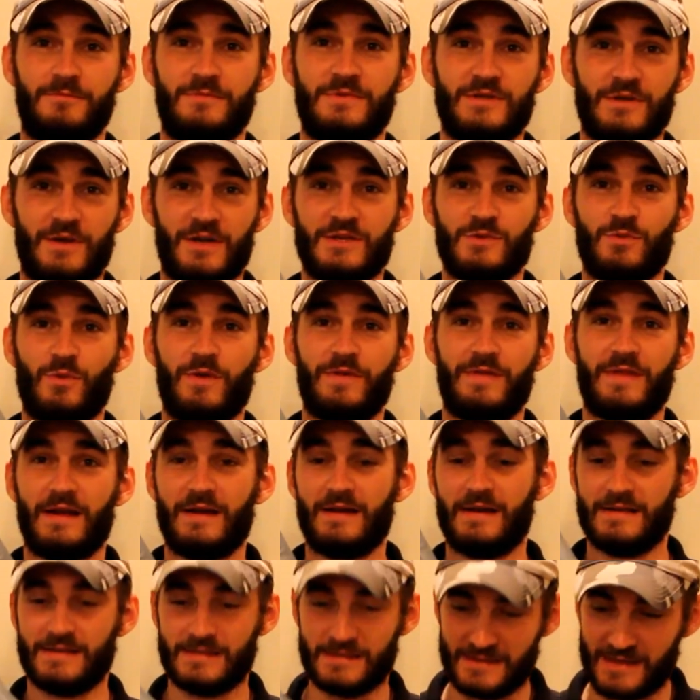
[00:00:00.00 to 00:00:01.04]
So that's one
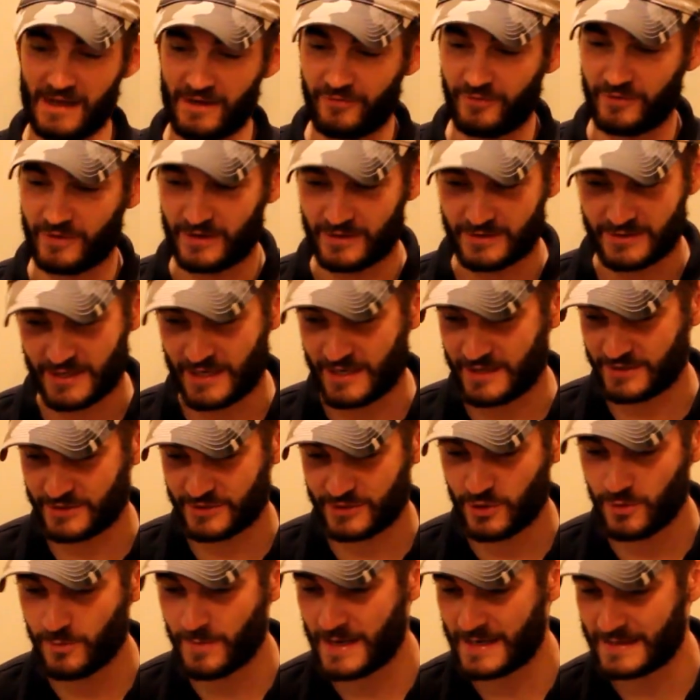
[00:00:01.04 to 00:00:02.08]
thing that's definitely going to change.
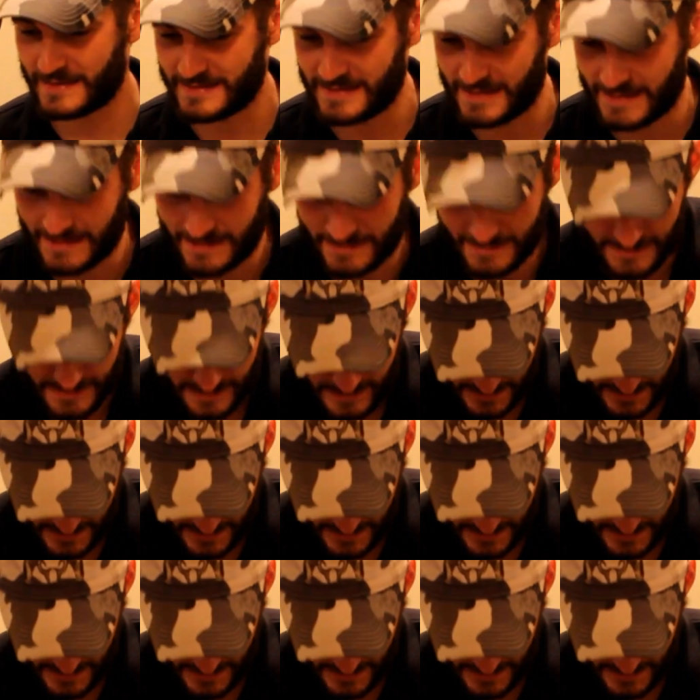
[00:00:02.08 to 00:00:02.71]
2-man tent.